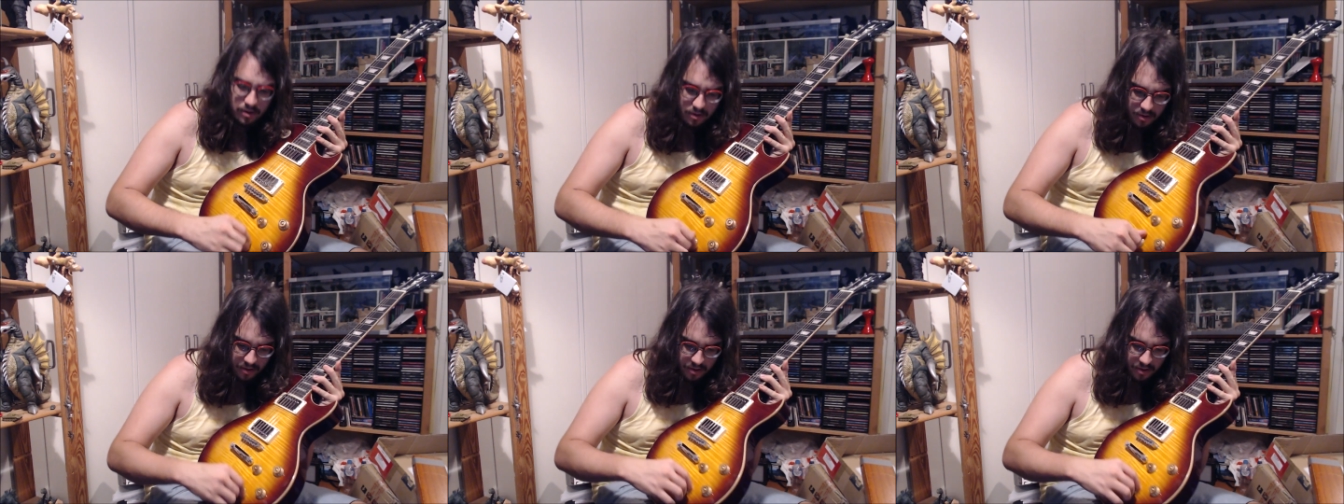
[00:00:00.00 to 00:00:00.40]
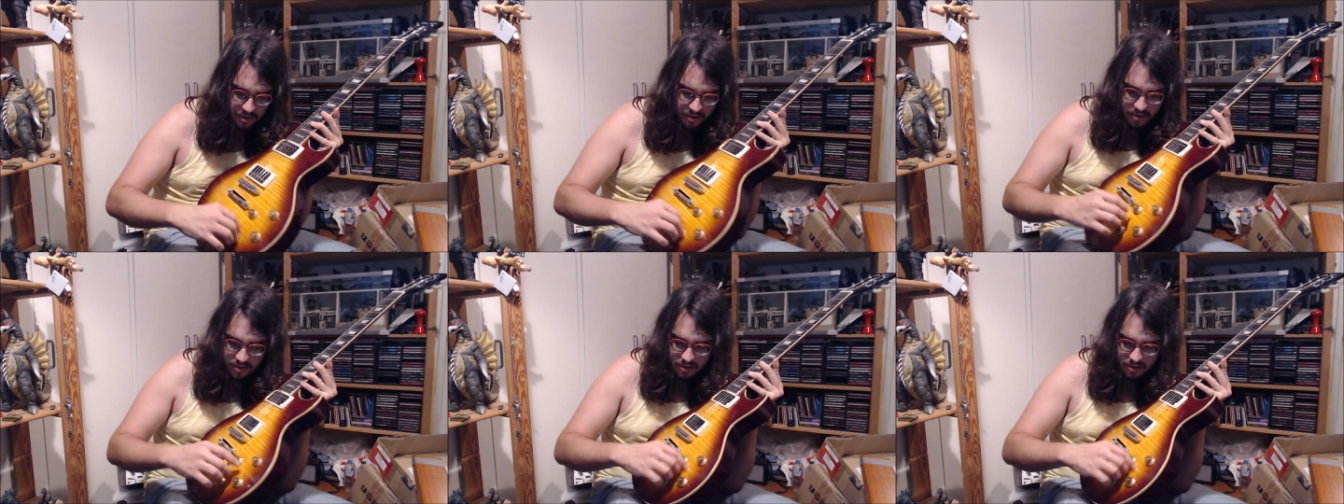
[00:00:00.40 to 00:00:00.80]

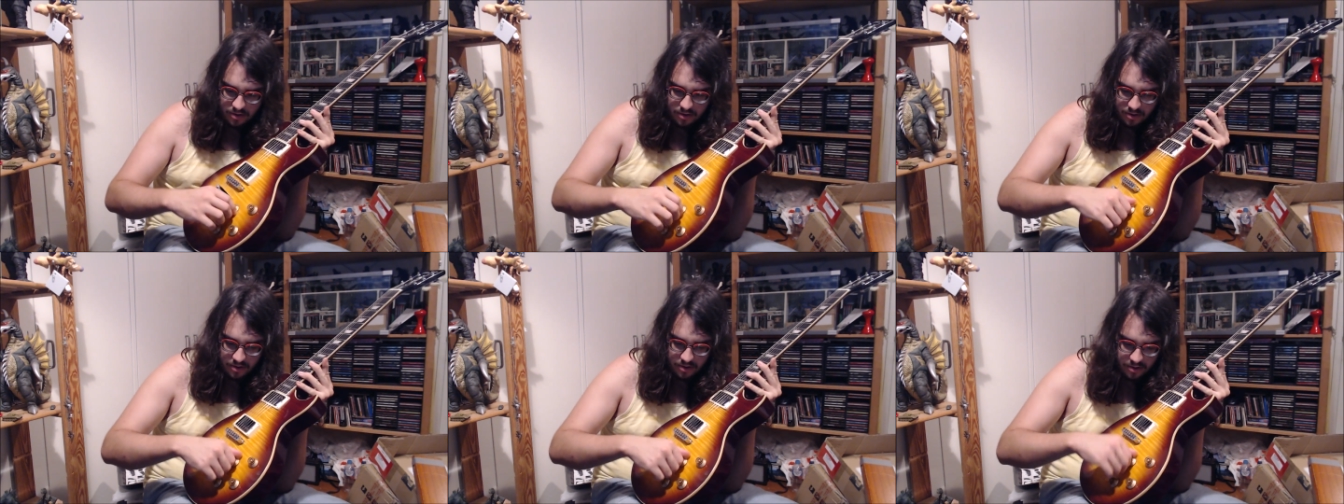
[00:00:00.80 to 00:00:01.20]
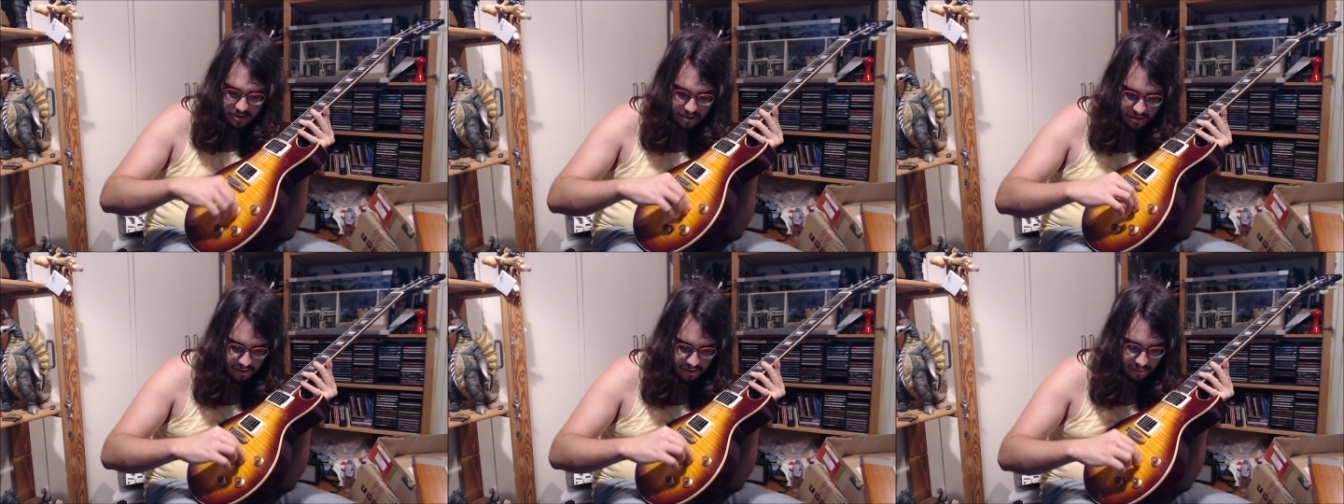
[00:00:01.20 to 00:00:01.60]
Yeah,
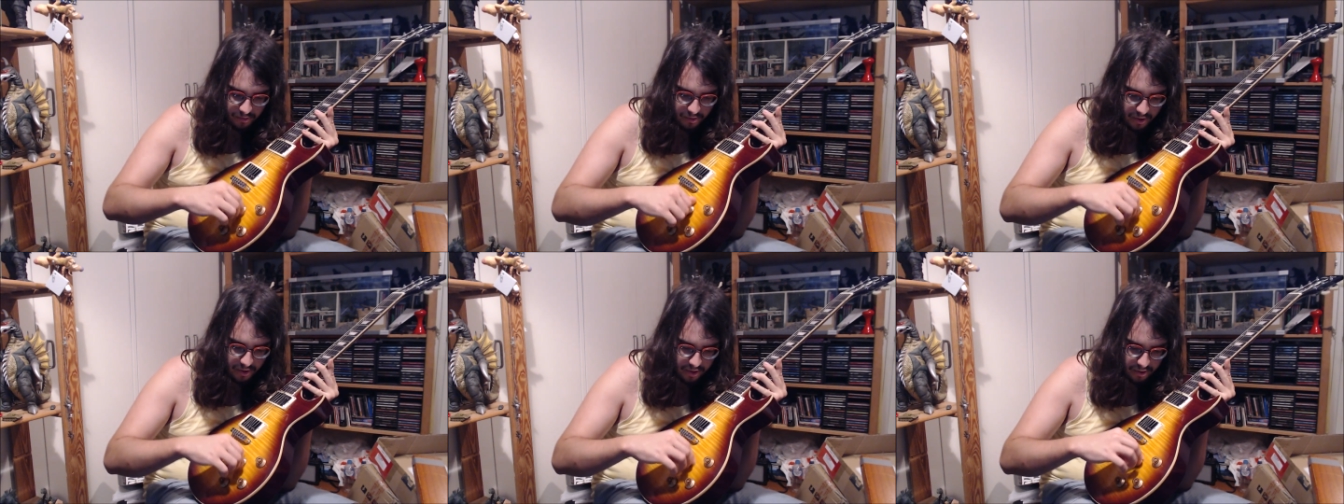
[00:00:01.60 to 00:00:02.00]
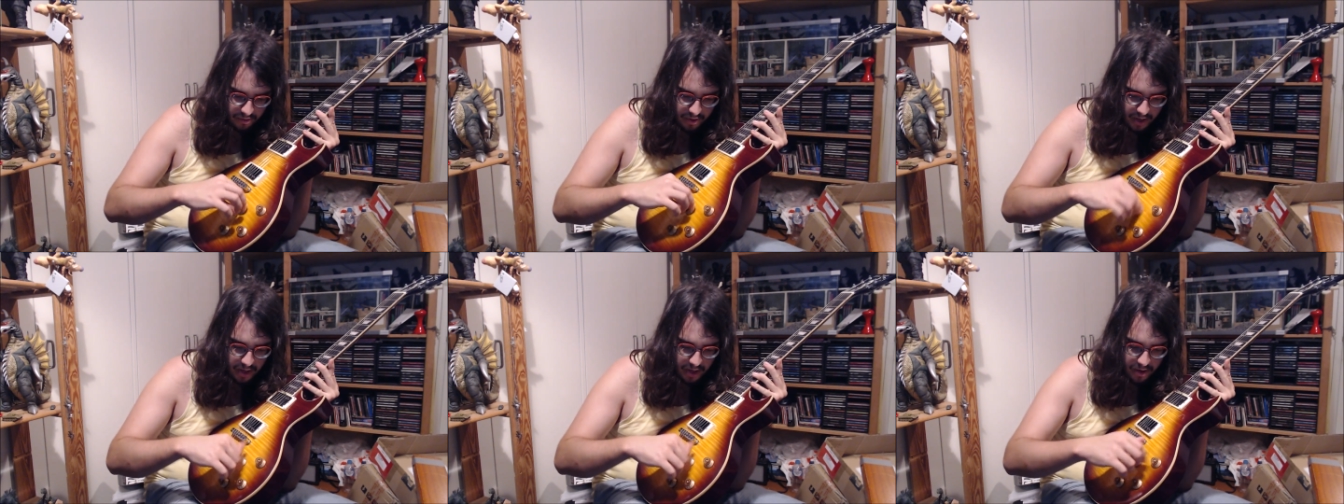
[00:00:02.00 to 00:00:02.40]
knobs work
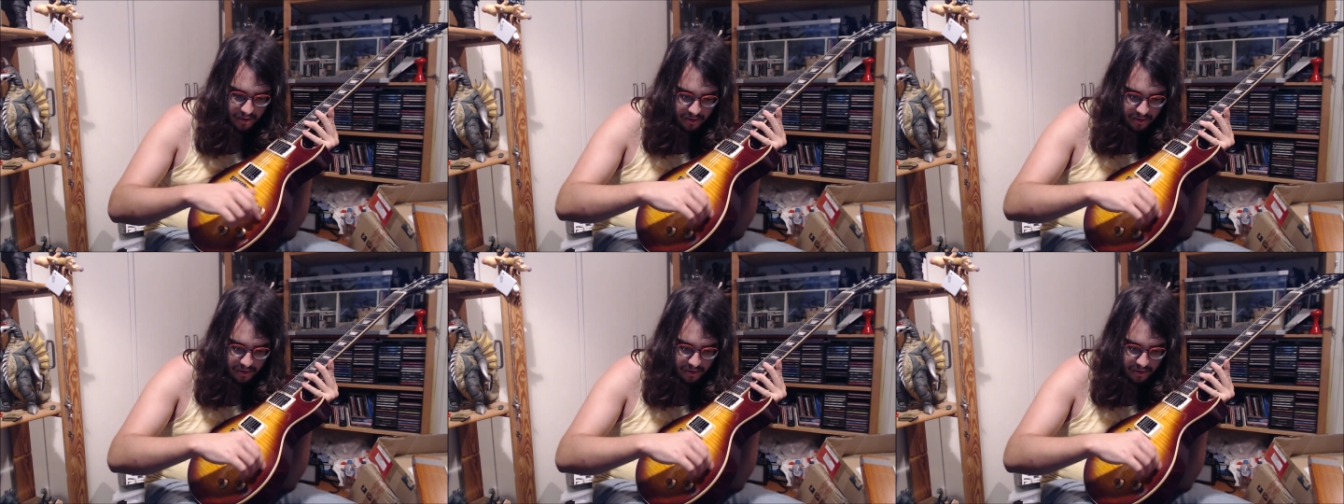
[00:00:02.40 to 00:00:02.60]
okay.